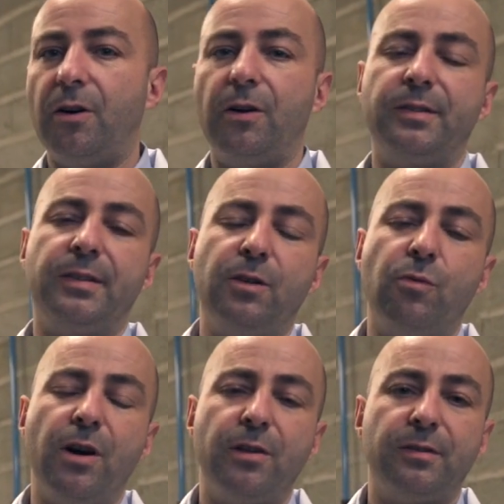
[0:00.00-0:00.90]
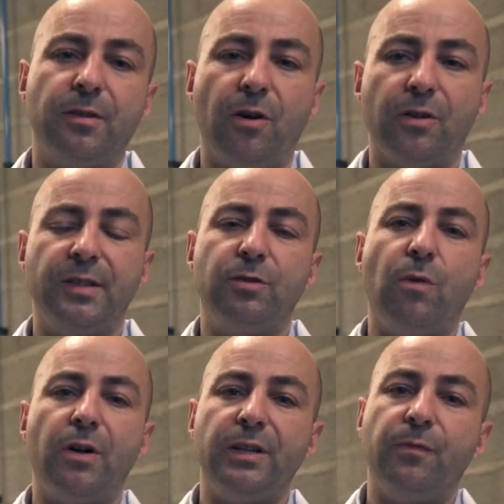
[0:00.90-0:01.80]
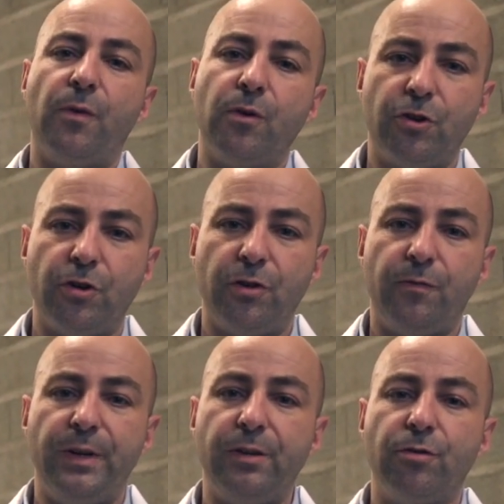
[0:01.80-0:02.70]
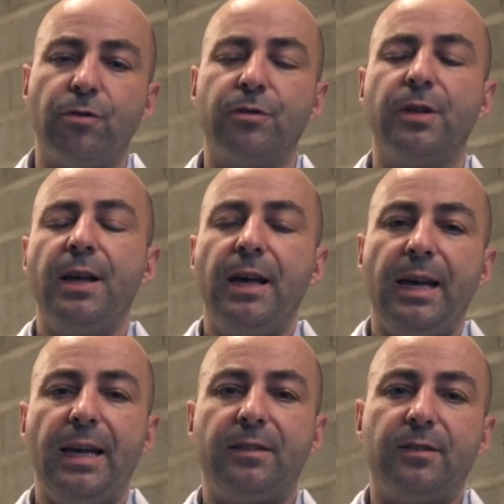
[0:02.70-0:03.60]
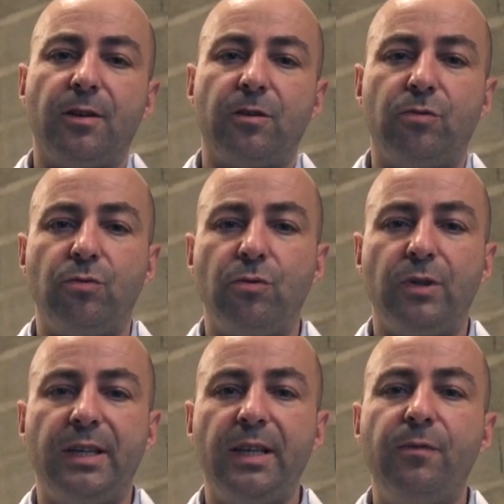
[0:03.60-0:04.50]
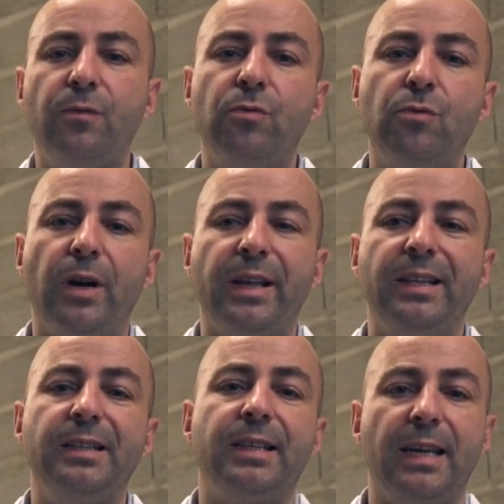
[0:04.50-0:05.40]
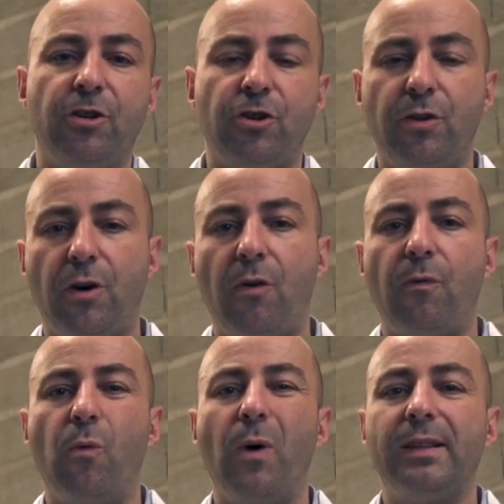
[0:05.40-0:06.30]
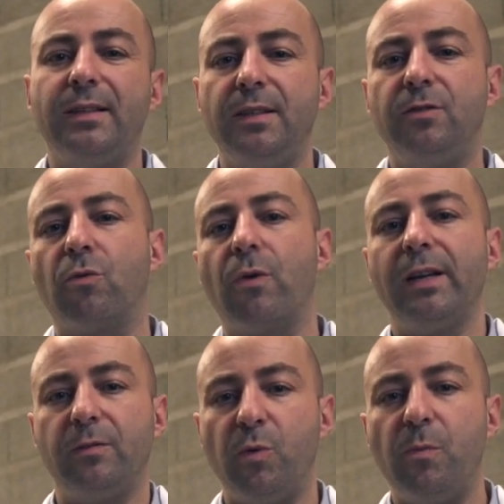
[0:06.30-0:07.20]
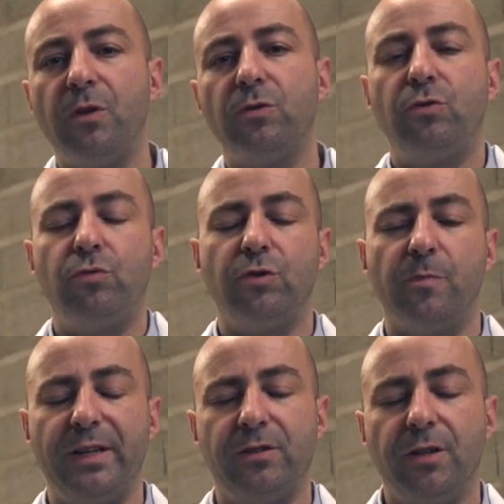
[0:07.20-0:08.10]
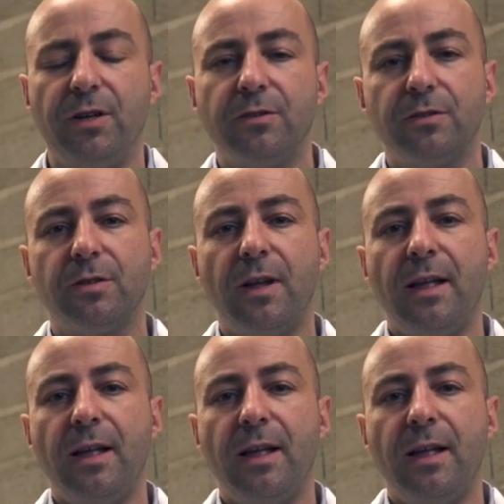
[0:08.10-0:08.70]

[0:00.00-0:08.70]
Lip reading: sequence or this warning function features, it's to give you an indication of what is the right moment to do the maintenance.